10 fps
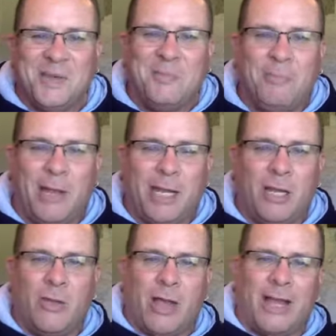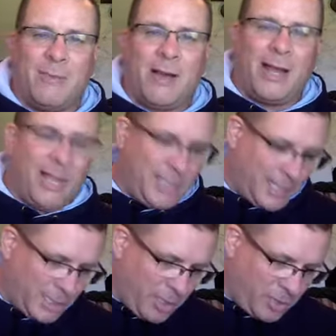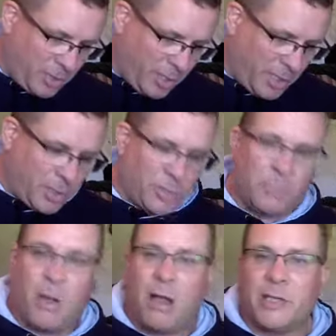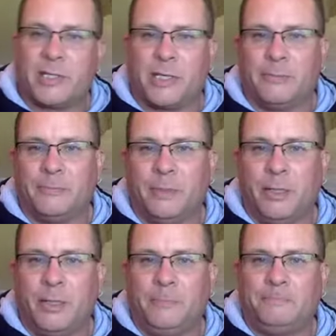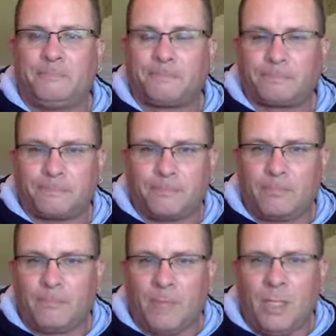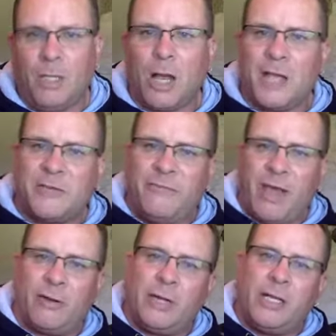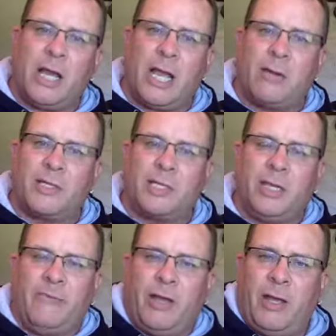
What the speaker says: But the idea behind it is that it's a social good, social policy. As a veteran, I receive